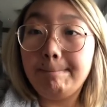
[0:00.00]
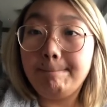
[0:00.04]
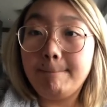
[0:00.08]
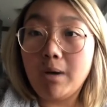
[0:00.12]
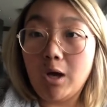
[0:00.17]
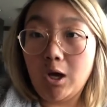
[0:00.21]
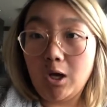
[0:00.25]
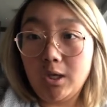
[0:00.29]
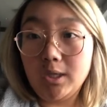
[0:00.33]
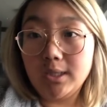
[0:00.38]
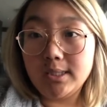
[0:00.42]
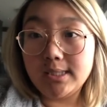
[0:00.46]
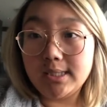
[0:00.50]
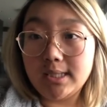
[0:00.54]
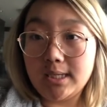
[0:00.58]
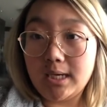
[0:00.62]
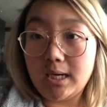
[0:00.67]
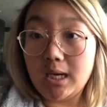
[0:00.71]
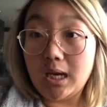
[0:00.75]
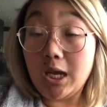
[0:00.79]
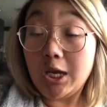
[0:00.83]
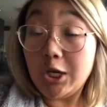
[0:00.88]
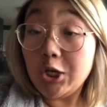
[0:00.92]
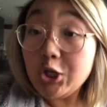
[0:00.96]
balls that
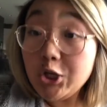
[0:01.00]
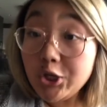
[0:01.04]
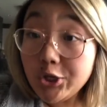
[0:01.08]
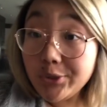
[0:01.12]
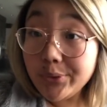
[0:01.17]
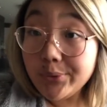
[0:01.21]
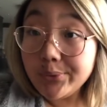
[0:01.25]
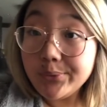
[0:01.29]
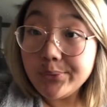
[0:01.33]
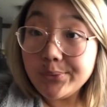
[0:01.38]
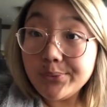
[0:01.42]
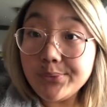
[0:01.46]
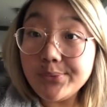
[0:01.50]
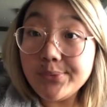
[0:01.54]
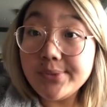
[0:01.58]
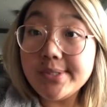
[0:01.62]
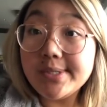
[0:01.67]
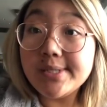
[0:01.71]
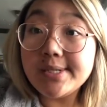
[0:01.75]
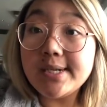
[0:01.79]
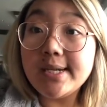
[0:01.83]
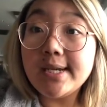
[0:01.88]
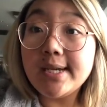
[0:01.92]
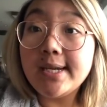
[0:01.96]
I had
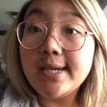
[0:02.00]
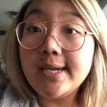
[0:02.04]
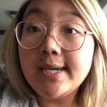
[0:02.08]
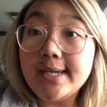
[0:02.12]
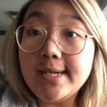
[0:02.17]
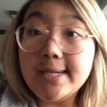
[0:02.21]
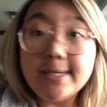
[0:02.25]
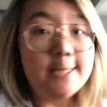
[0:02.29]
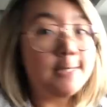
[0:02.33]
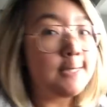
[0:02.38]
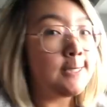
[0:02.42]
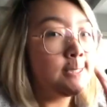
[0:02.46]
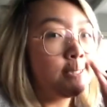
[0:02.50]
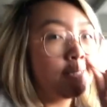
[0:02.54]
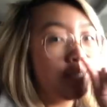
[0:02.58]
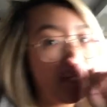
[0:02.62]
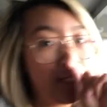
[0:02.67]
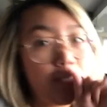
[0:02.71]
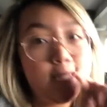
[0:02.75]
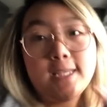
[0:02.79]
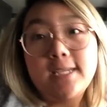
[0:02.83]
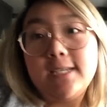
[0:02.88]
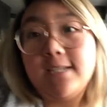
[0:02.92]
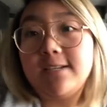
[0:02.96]
used is a
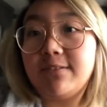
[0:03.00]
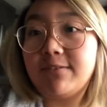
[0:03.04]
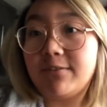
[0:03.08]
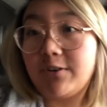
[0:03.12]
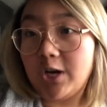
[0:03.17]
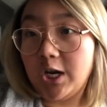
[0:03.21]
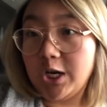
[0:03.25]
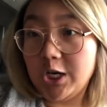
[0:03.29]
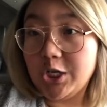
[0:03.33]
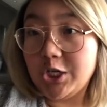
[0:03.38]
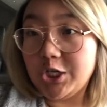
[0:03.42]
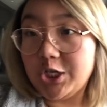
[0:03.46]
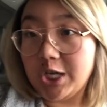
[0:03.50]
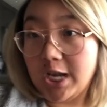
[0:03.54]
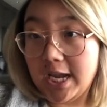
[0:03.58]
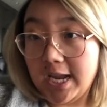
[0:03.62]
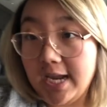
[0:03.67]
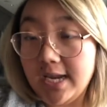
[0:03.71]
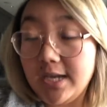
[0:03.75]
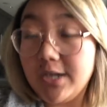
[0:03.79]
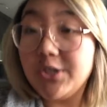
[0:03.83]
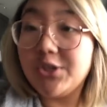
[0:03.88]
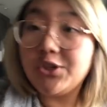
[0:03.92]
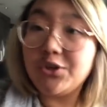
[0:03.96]
slightly different shade.